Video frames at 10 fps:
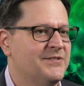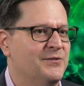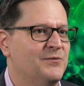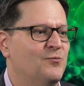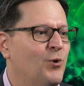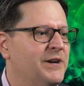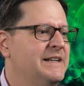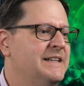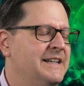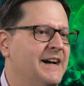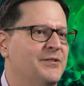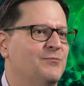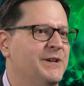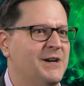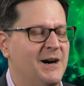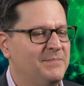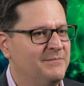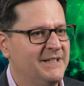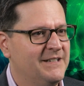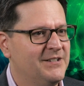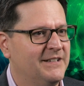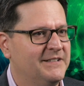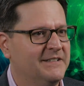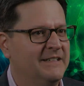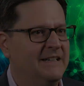So working together, we complement each other.